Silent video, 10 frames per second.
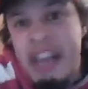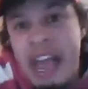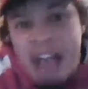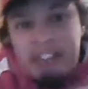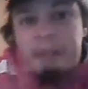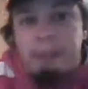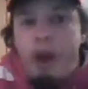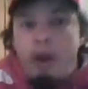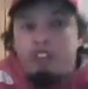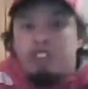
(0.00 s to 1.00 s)
as
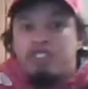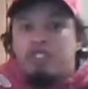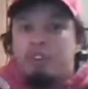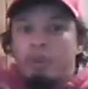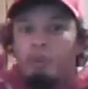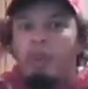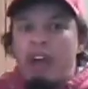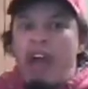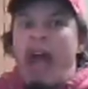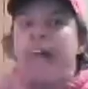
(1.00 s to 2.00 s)
opposed to,
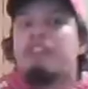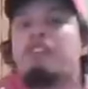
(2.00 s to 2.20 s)
I don't